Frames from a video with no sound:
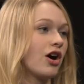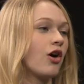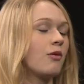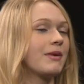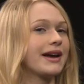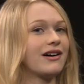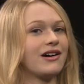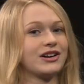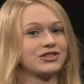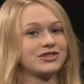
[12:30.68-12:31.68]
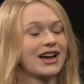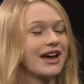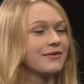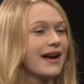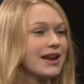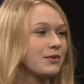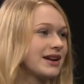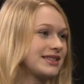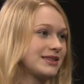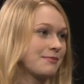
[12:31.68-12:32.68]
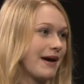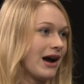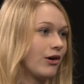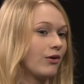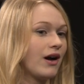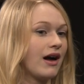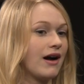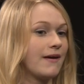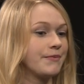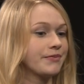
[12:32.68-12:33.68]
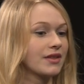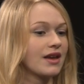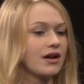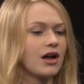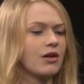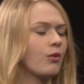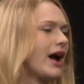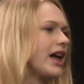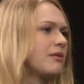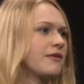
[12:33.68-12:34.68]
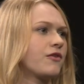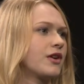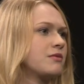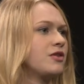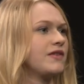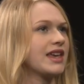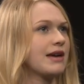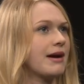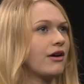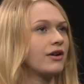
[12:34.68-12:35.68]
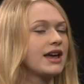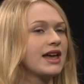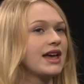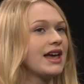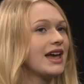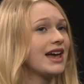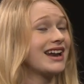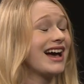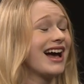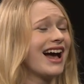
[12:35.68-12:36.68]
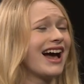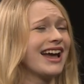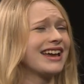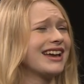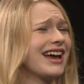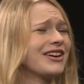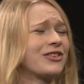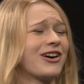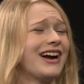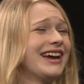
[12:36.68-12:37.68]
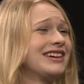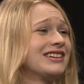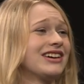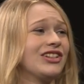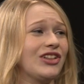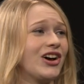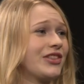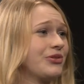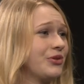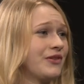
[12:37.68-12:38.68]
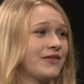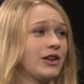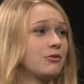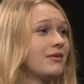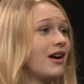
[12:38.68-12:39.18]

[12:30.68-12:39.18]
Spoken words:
too. Oh my gosh. I read what it's about. A while before the movie came out, and I cried a lot through the film.